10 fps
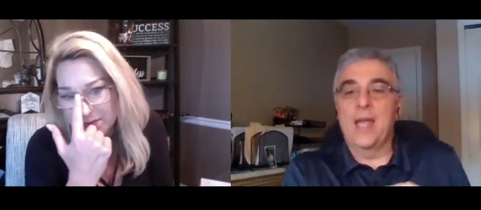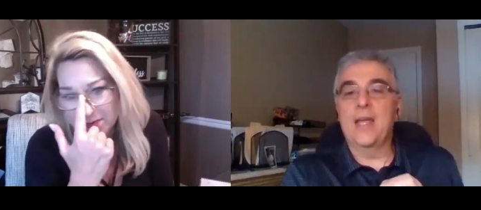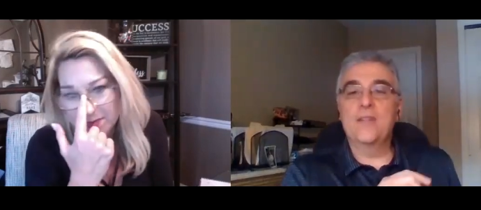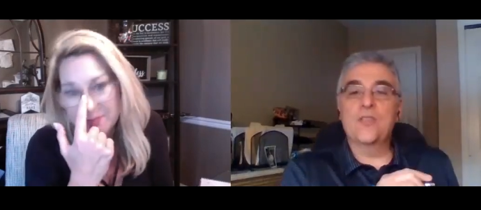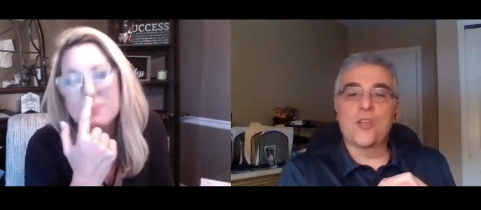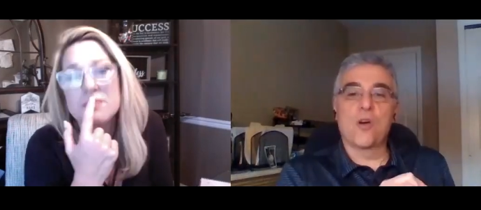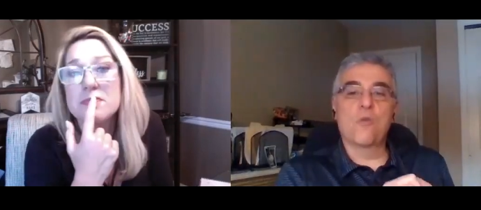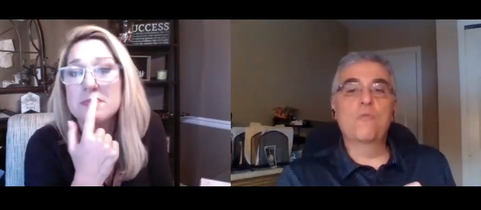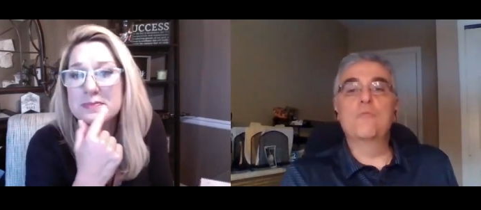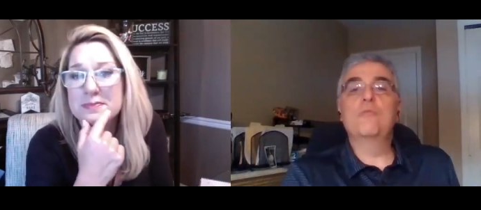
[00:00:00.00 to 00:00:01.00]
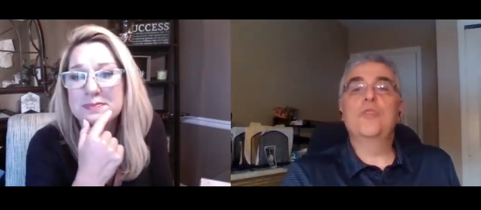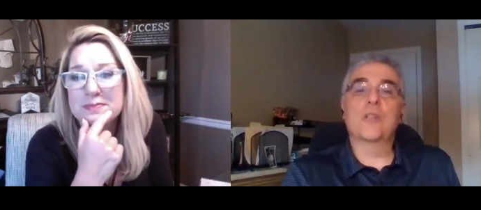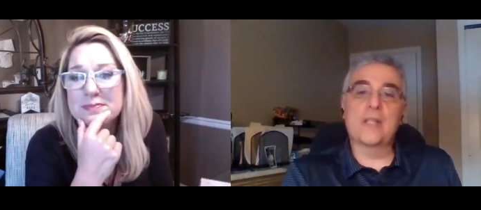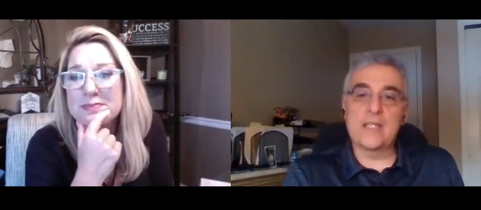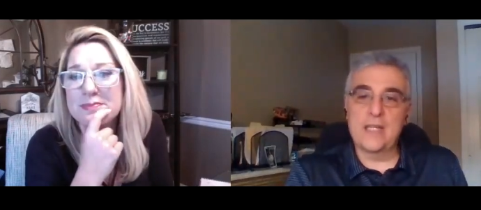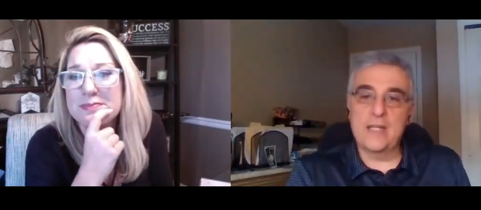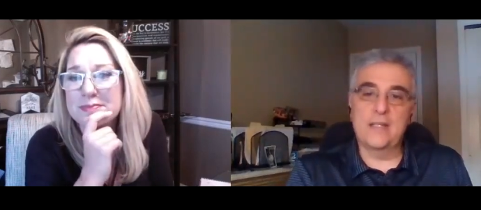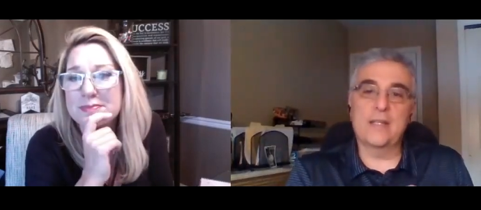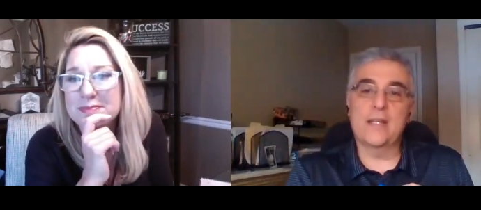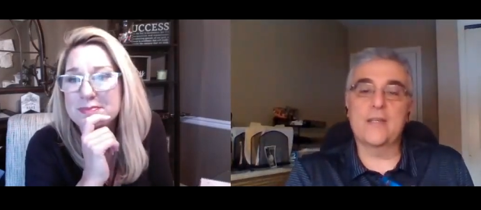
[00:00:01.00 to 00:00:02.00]
Speaker 1: And so you're
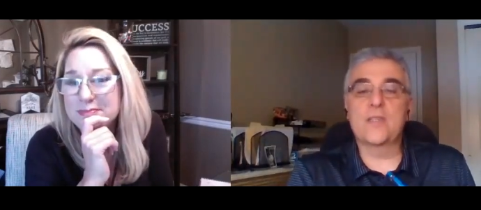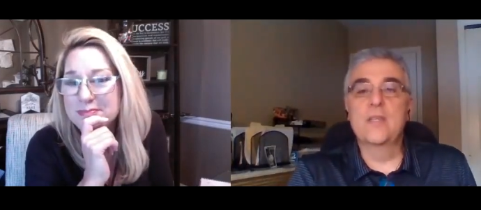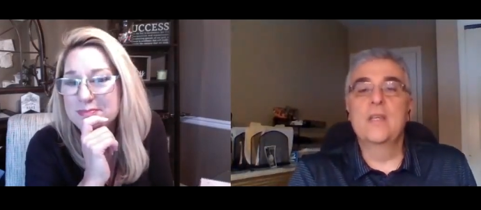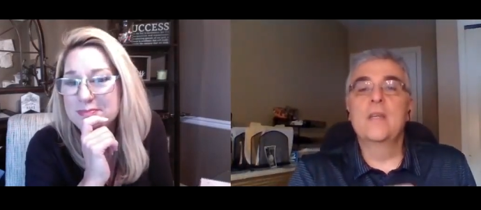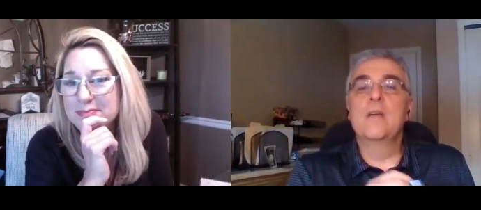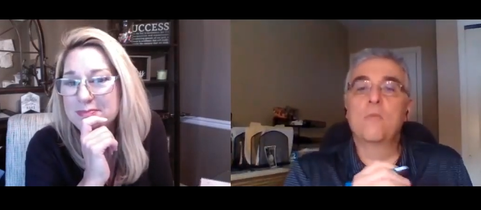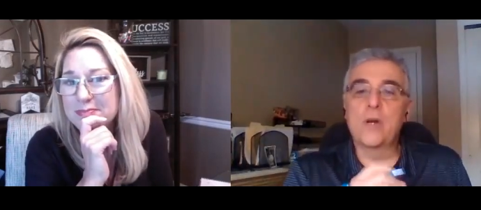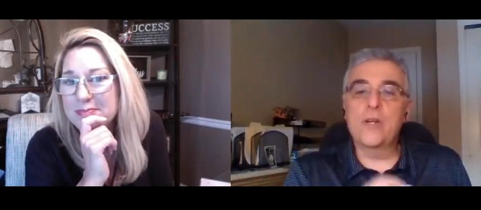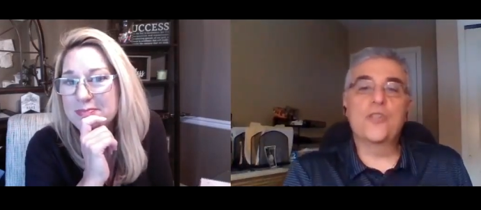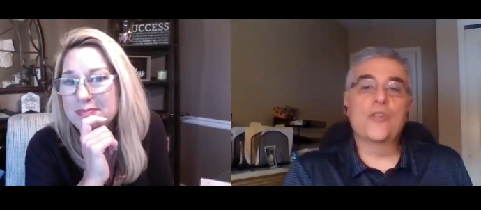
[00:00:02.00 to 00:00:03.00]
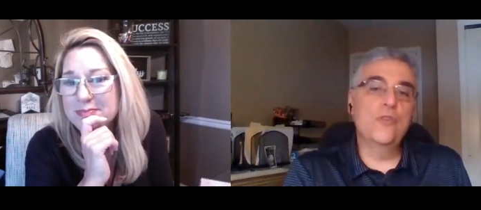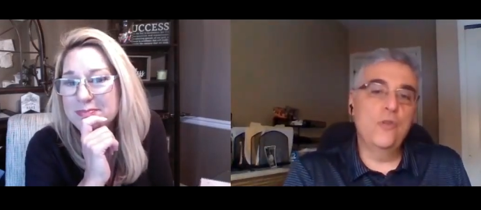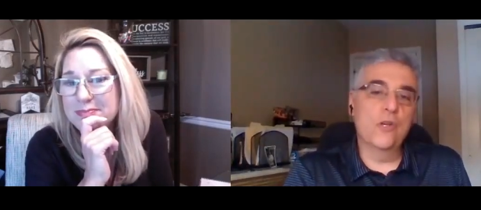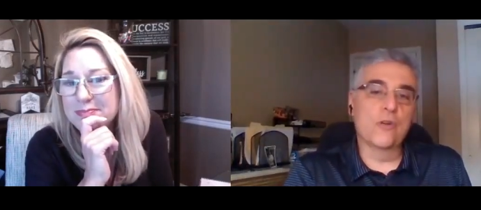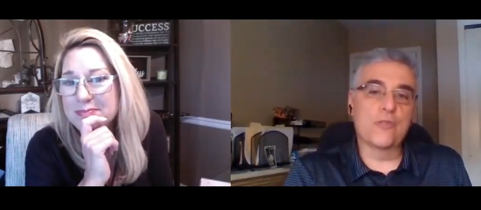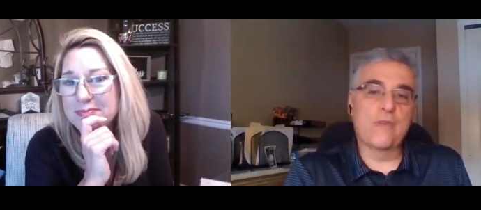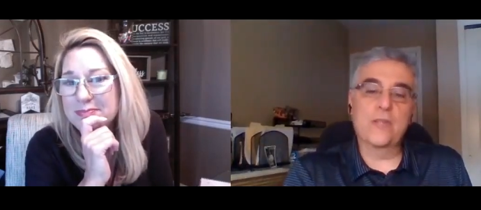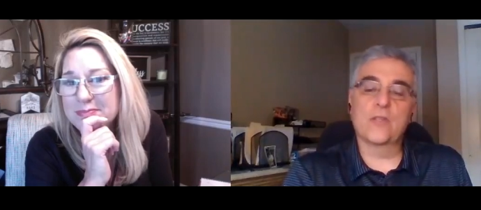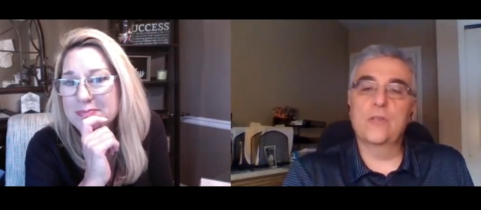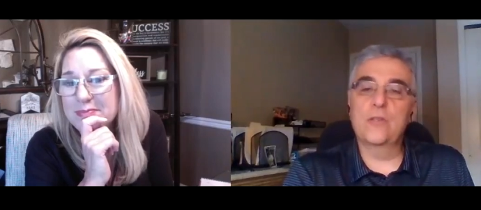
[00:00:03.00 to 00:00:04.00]
listening to this. What is your New Year's
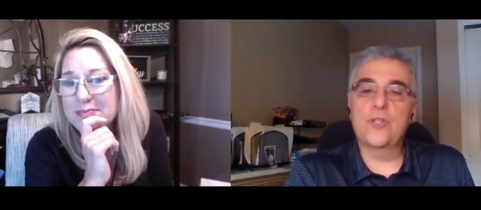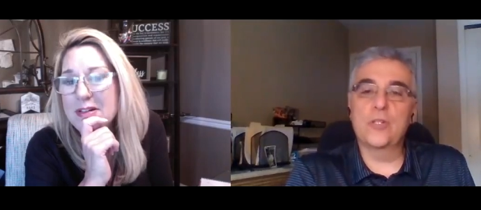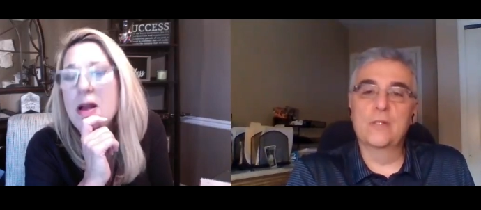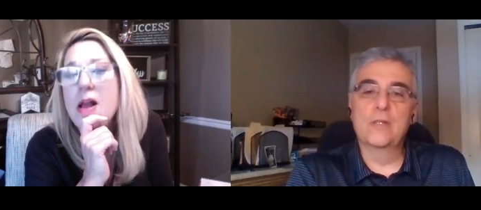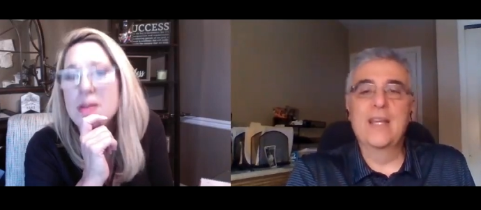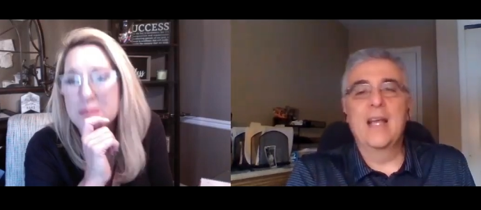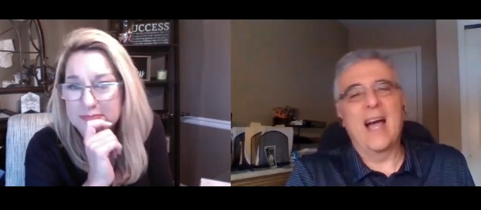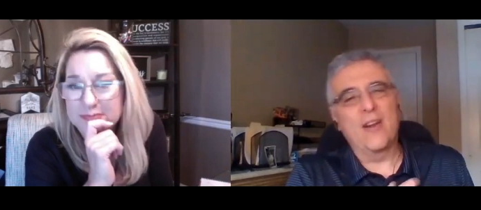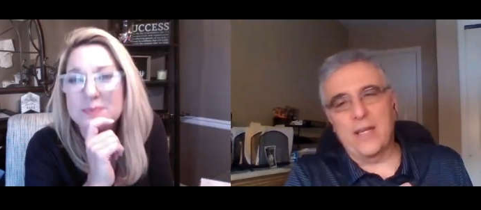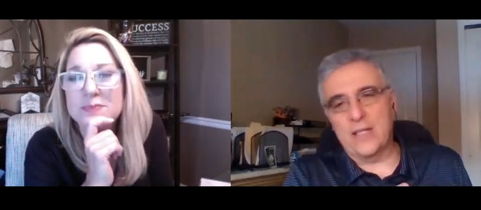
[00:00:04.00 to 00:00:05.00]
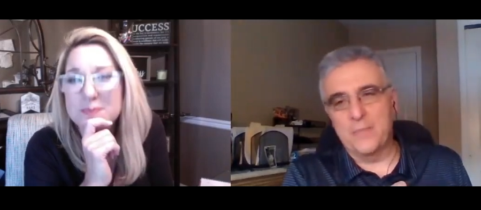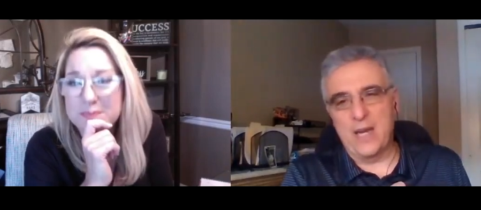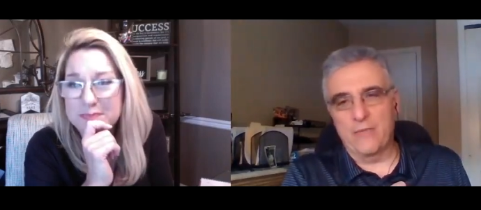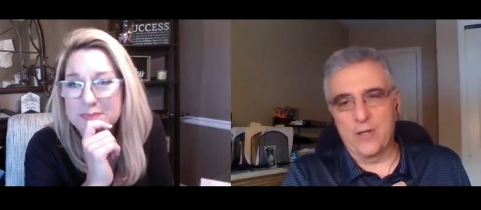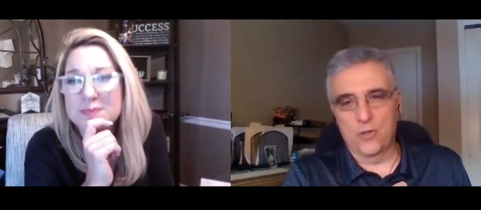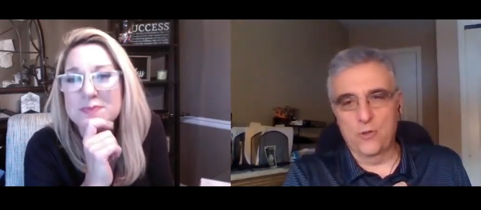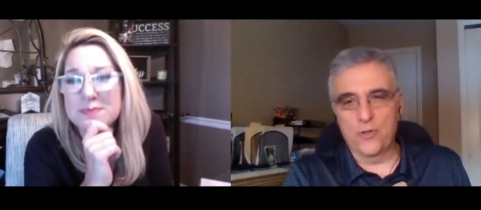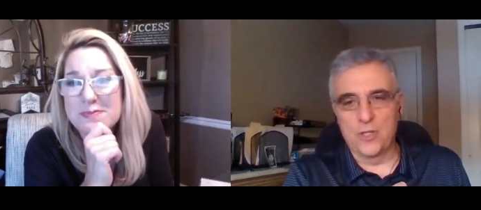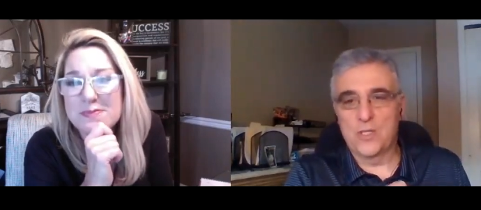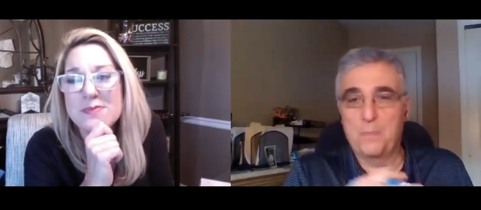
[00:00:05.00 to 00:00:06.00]
resolution? I don't like to make
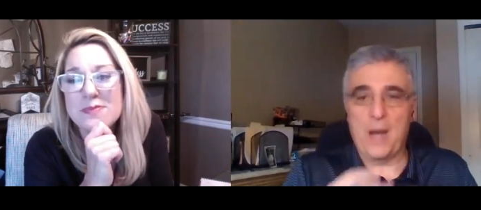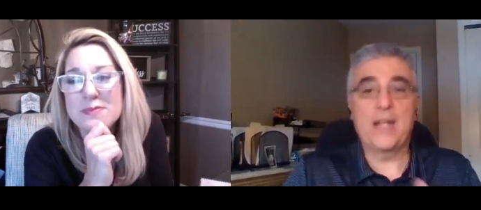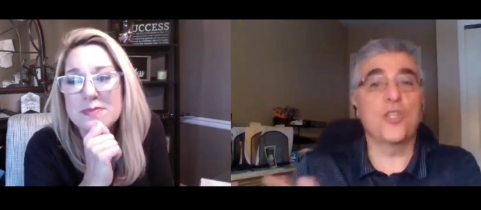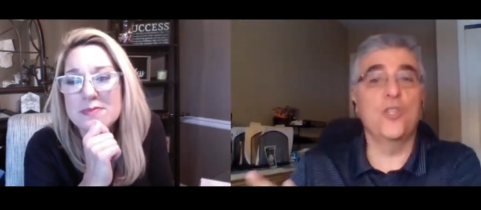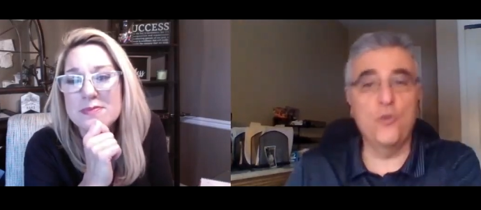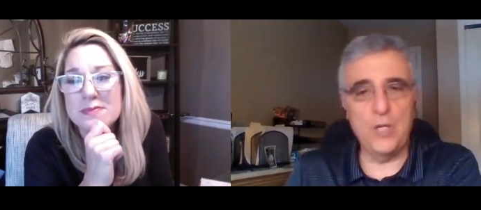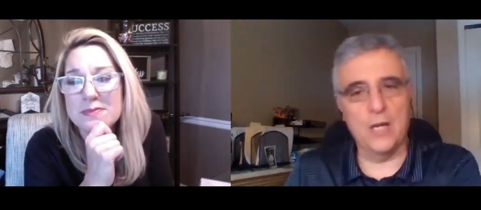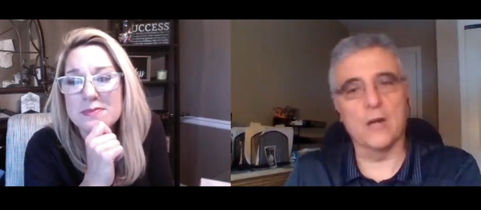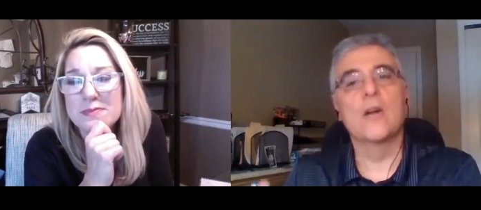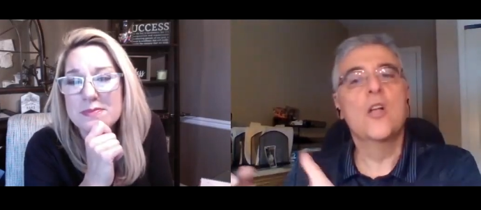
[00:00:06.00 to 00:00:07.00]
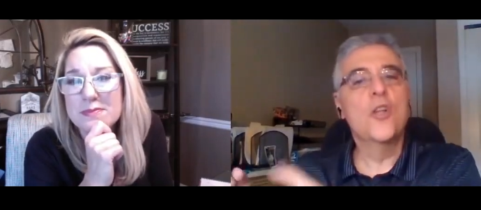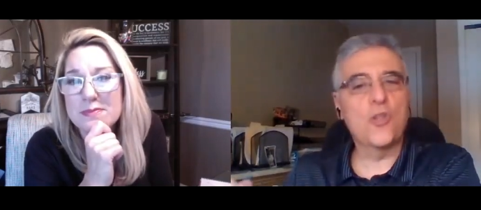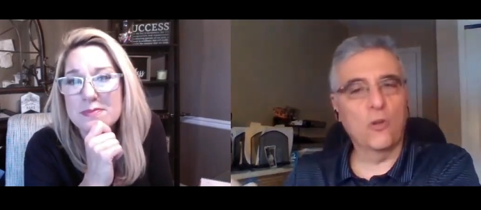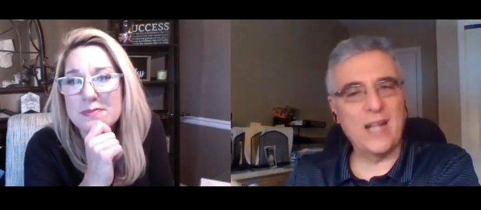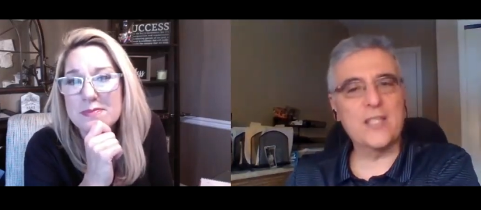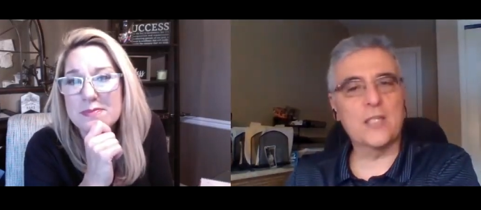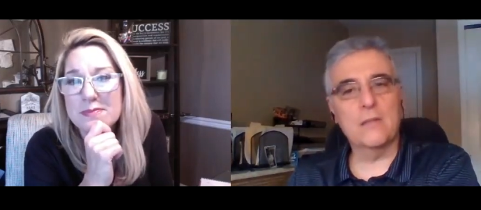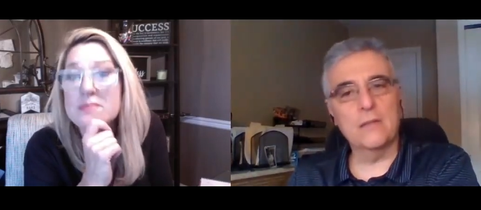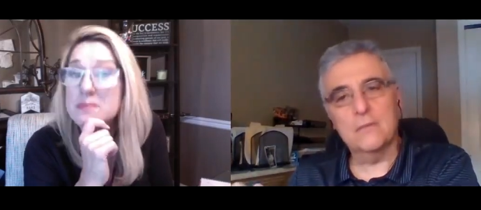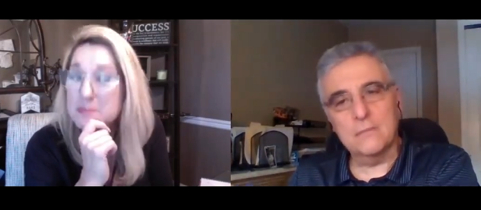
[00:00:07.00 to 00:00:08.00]
resolutions, but it's a new year. So
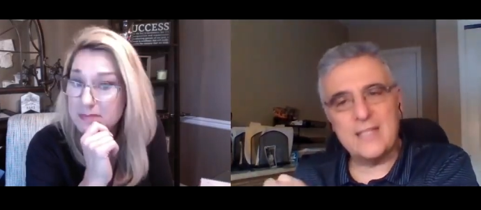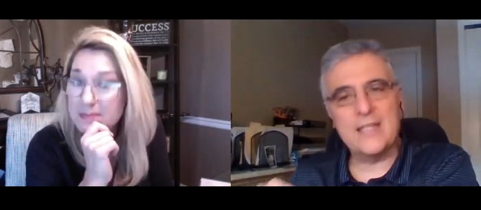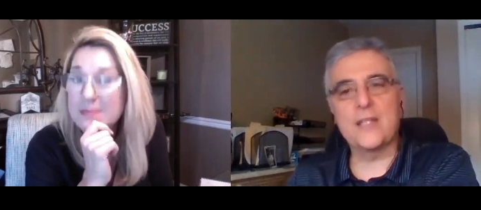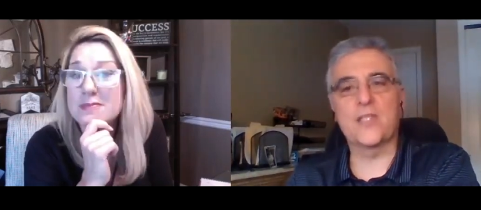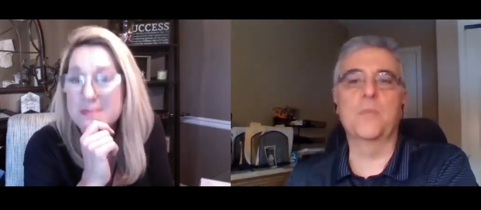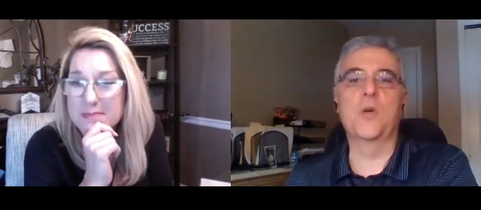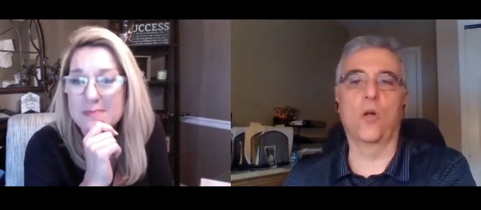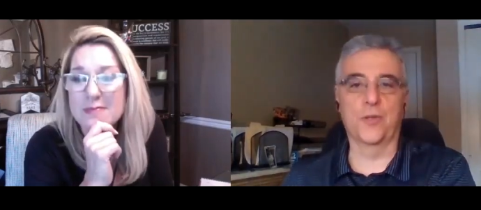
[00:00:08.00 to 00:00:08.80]
let's let's get some